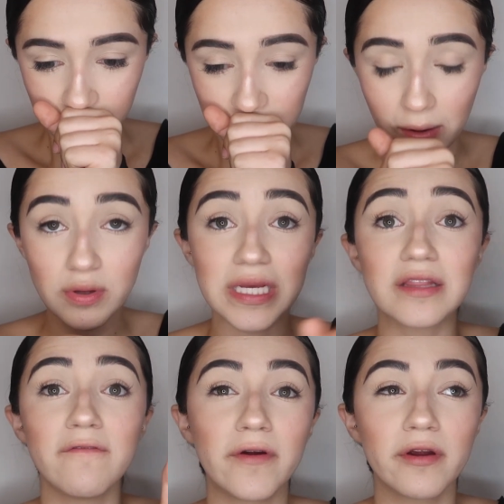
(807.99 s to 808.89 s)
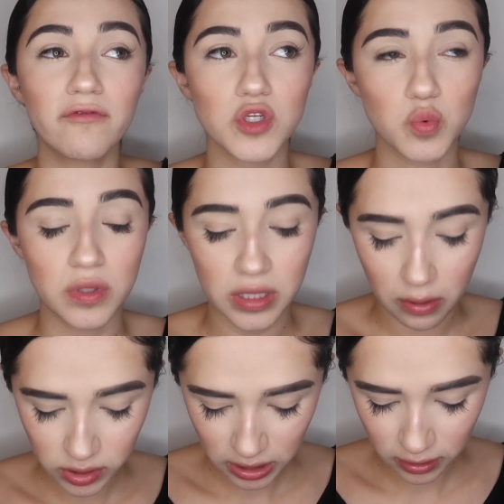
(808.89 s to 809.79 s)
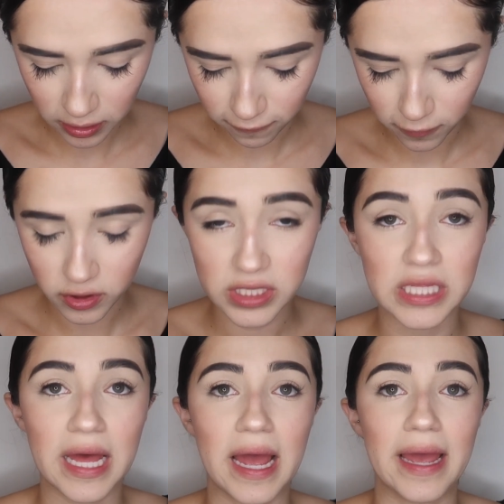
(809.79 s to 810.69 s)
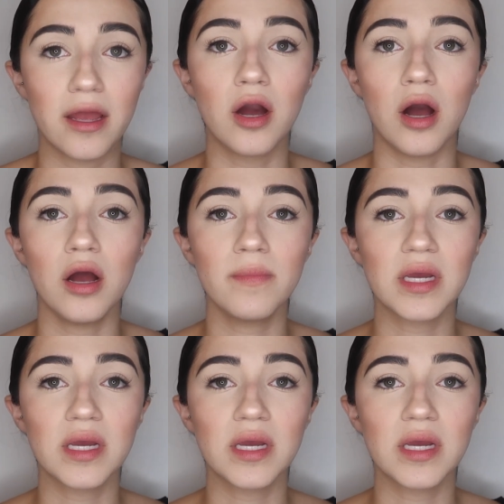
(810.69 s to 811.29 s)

That was like the very first one. That was like the furthest that I got,